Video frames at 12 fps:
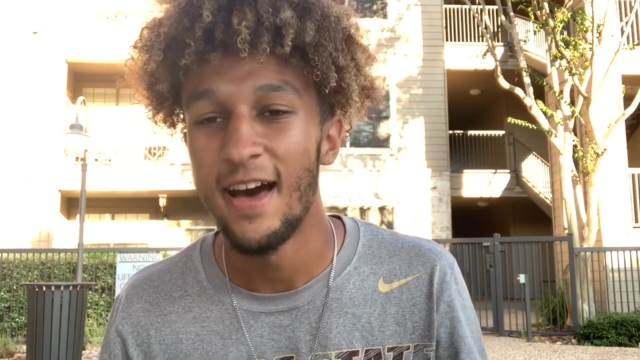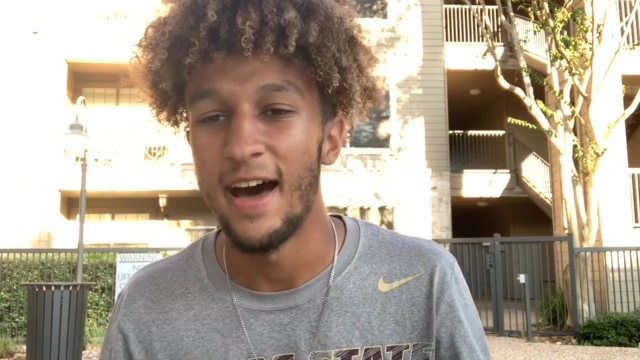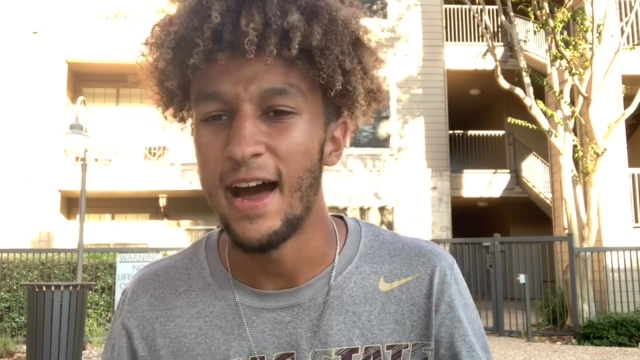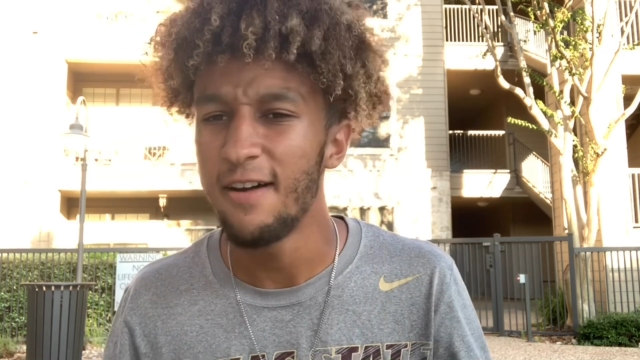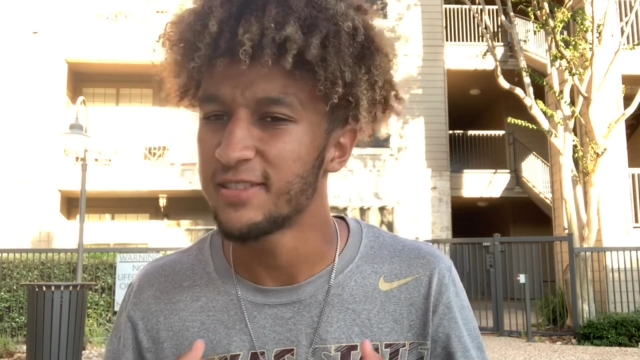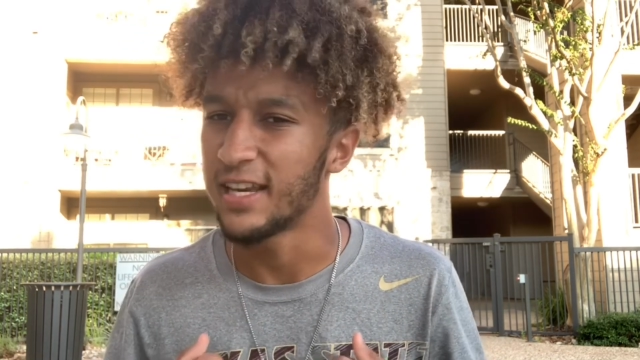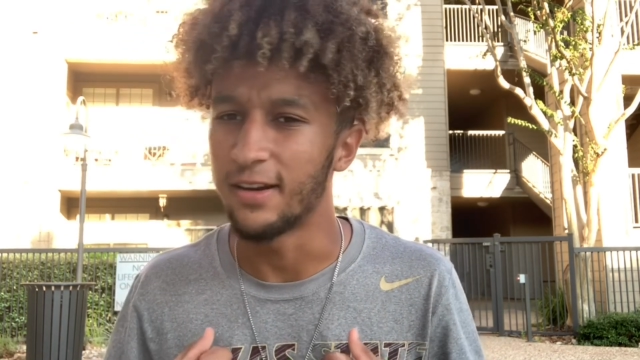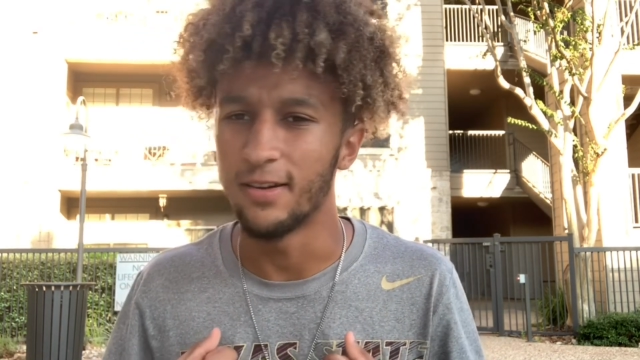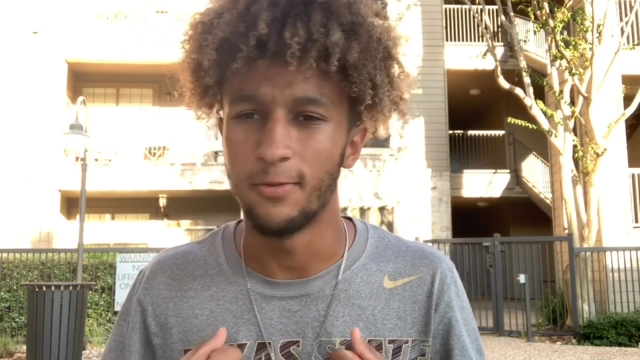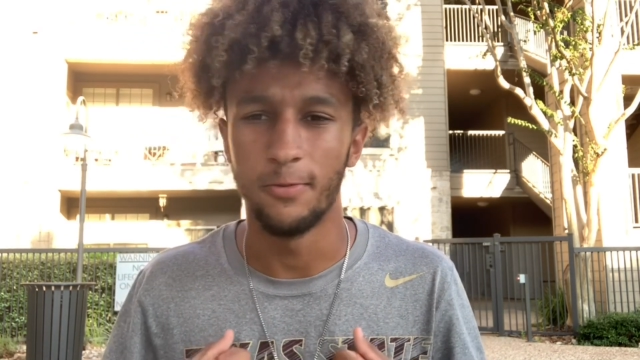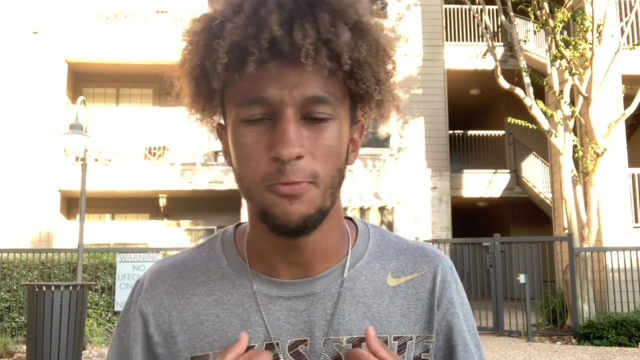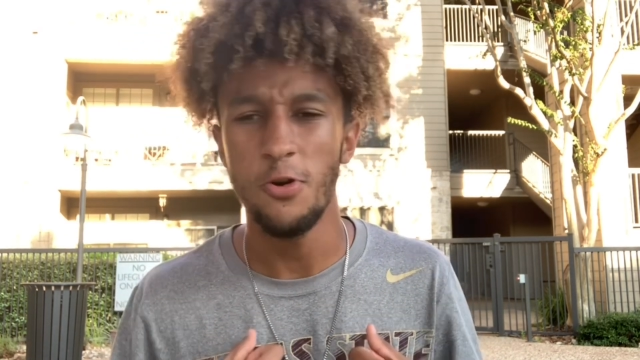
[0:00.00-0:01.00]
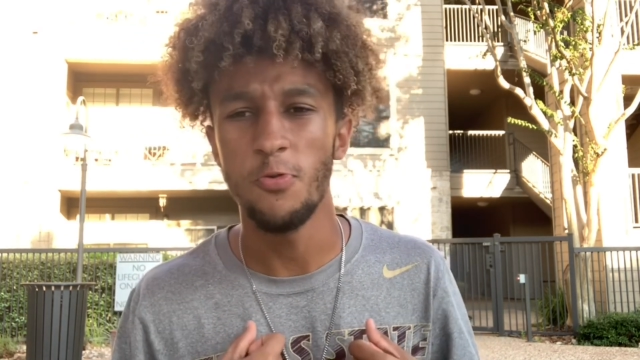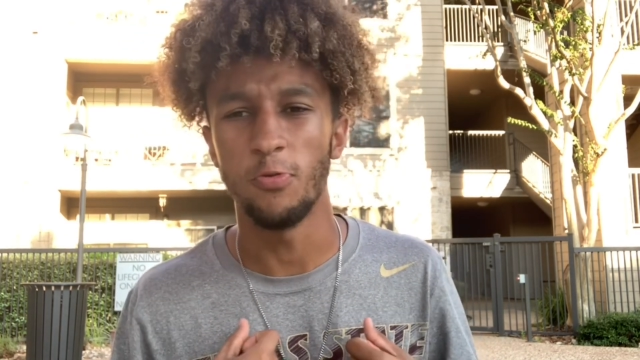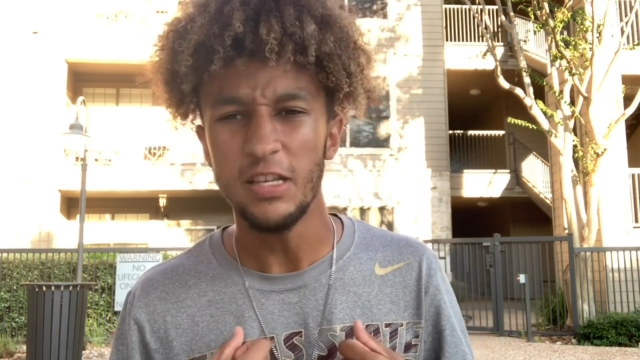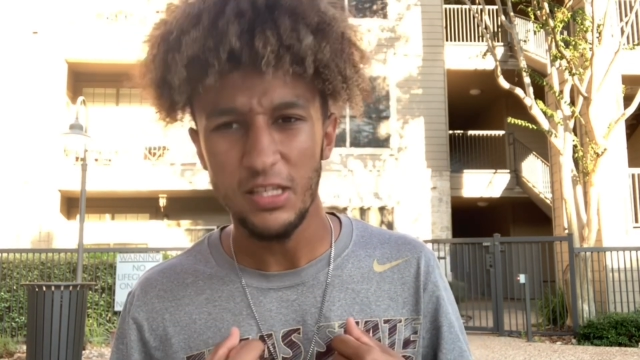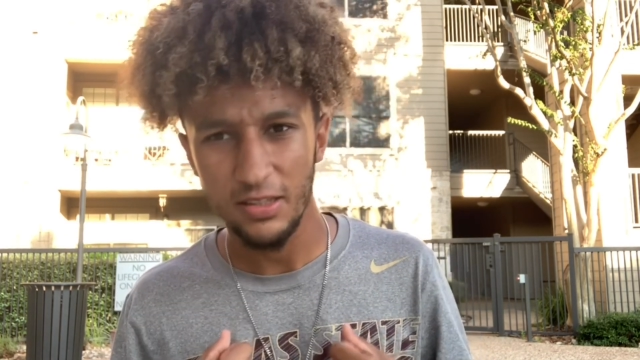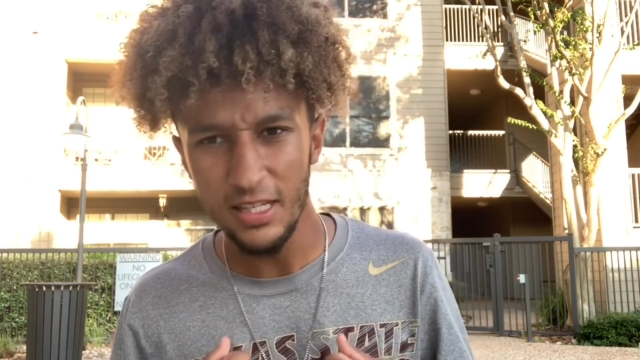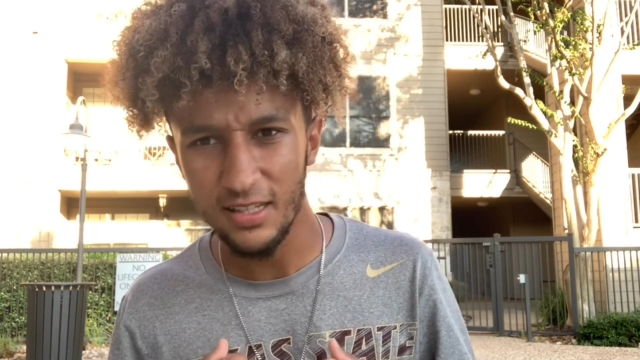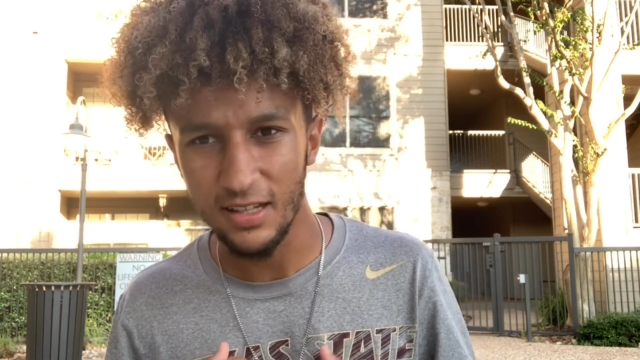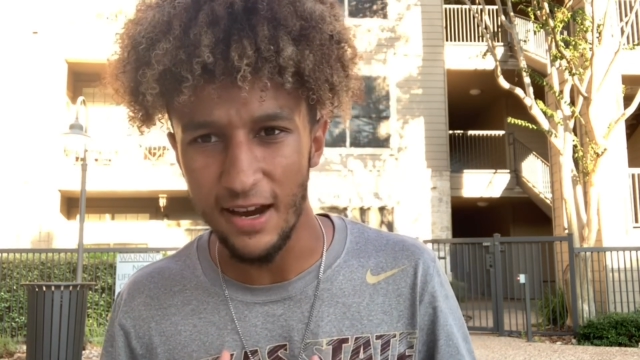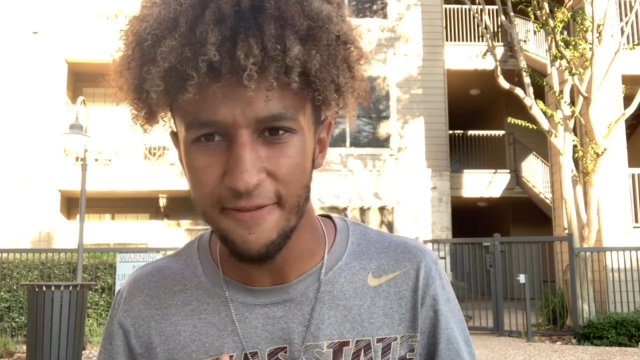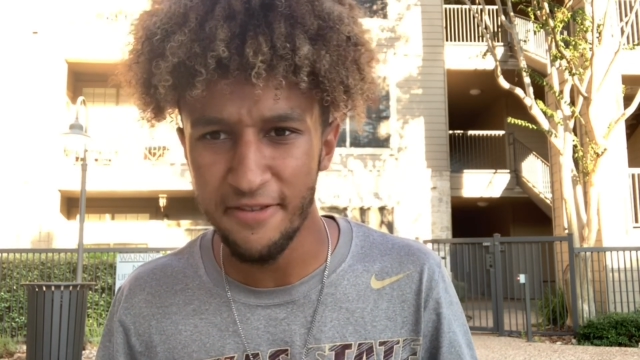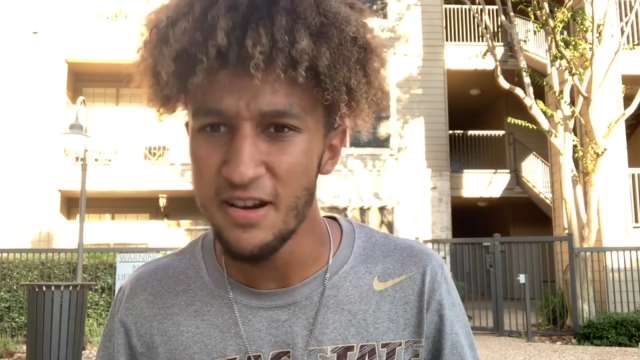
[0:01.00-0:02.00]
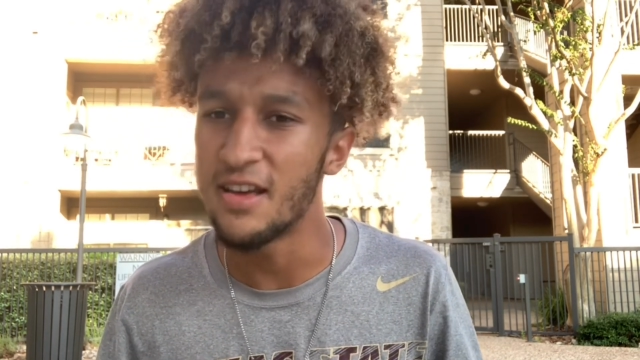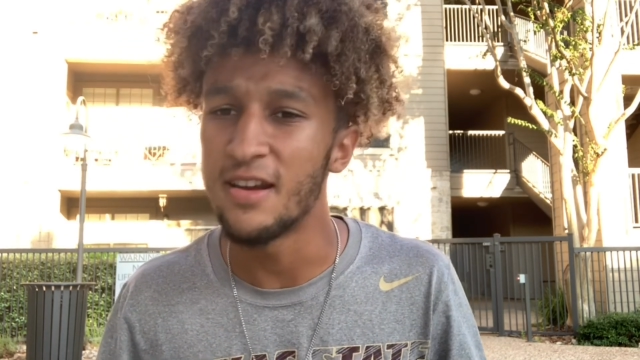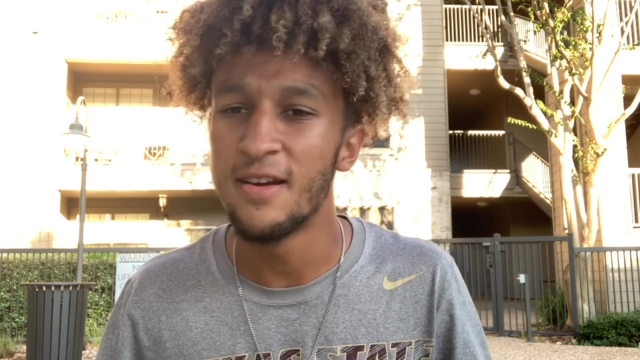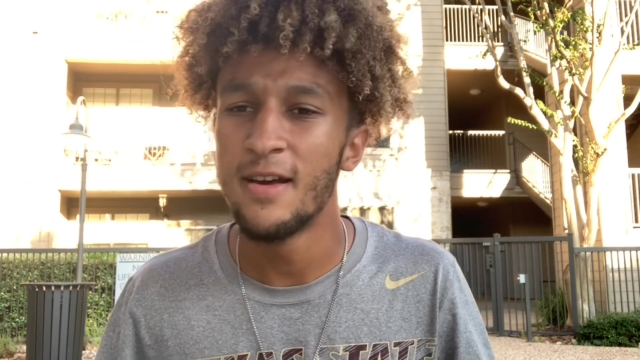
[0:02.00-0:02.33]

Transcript: I was like, oh, this is kind of fun.